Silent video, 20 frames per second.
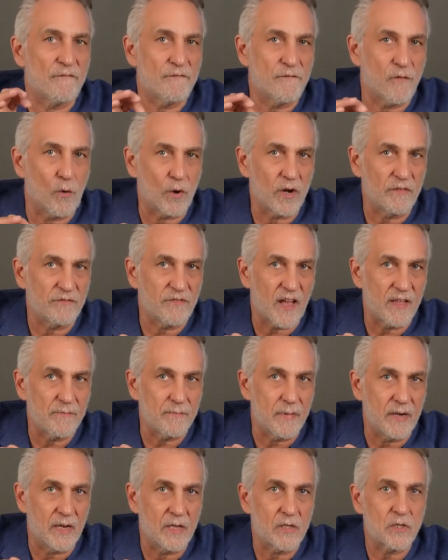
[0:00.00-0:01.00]
45
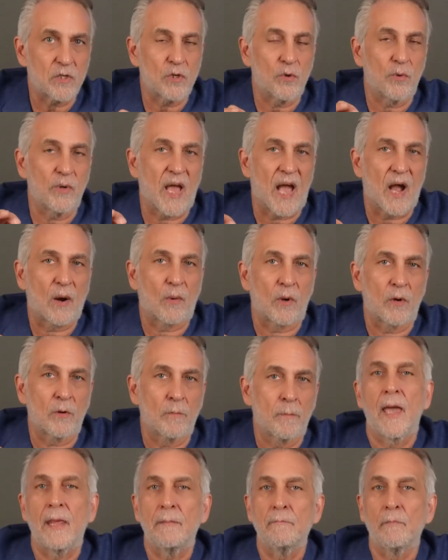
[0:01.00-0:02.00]
minutes to an hour,
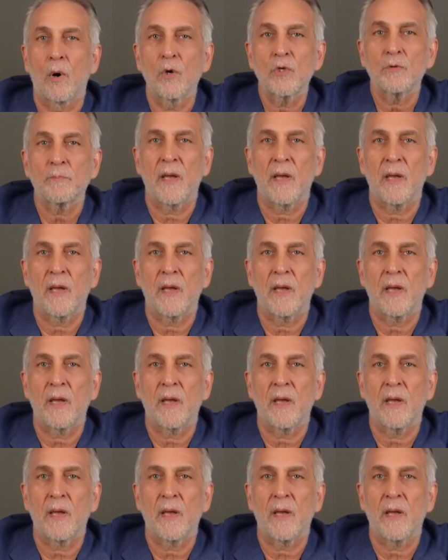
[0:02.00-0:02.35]
and most